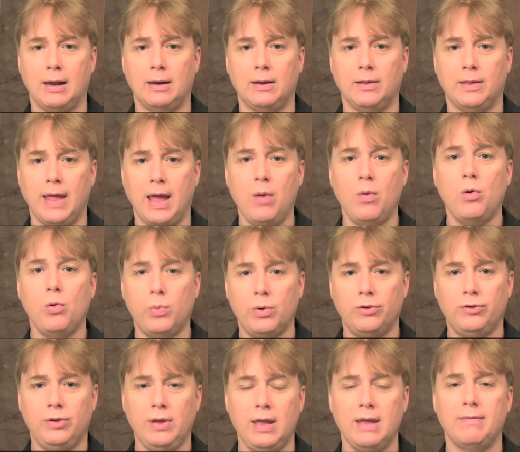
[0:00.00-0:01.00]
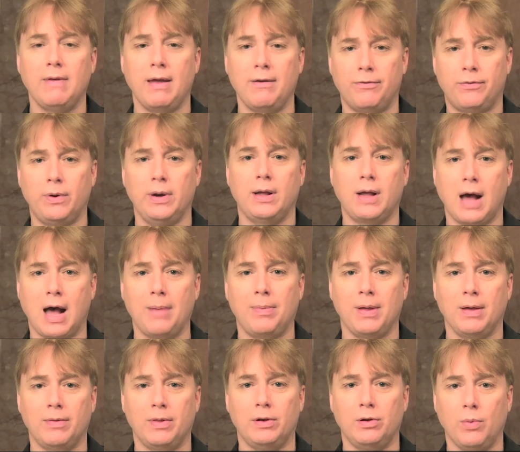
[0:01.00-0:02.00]
they will receive a free copy
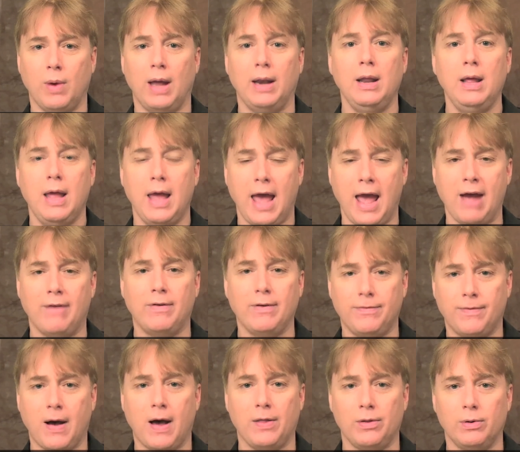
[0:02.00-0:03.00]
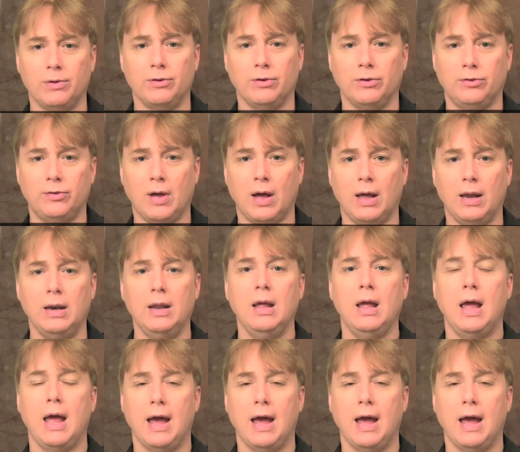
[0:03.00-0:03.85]
of the duet, Every Father is a Son,